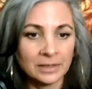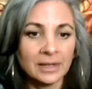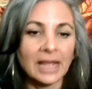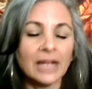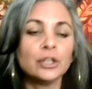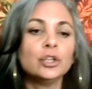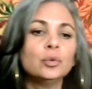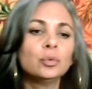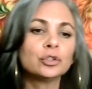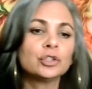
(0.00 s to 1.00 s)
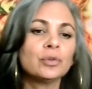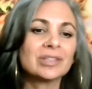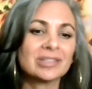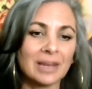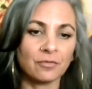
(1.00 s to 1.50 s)
And you will do the
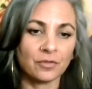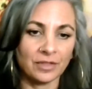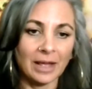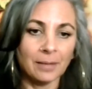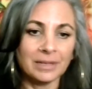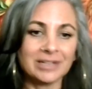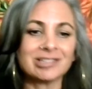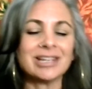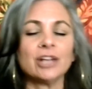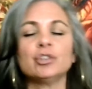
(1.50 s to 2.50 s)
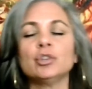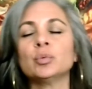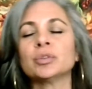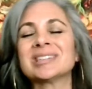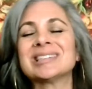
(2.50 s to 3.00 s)
same for them. Instead, you
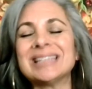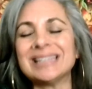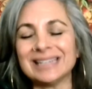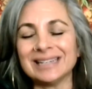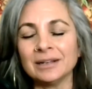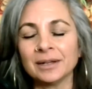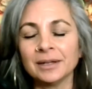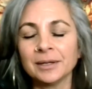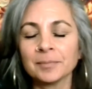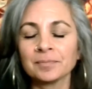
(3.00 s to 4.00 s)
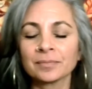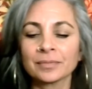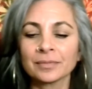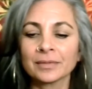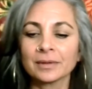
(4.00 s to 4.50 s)
will see
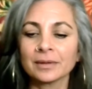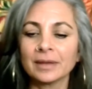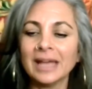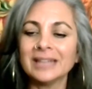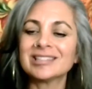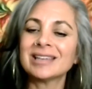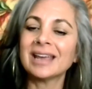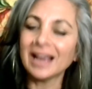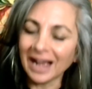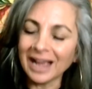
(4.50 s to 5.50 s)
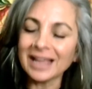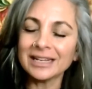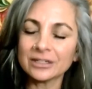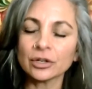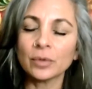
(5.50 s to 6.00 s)
and say,
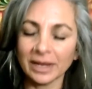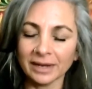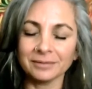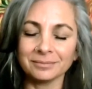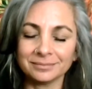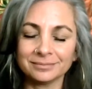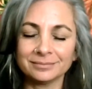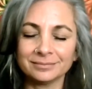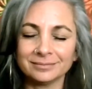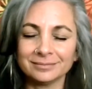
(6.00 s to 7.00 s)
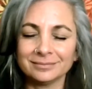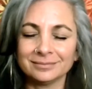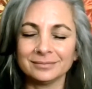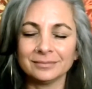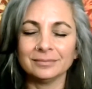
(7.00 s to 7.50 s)
it's okay
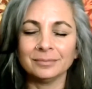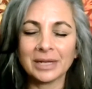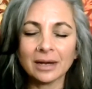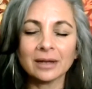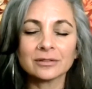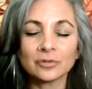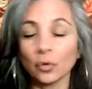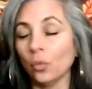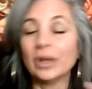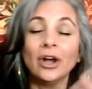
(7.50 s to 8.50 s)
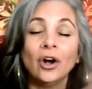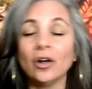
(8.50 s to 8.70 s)
because we all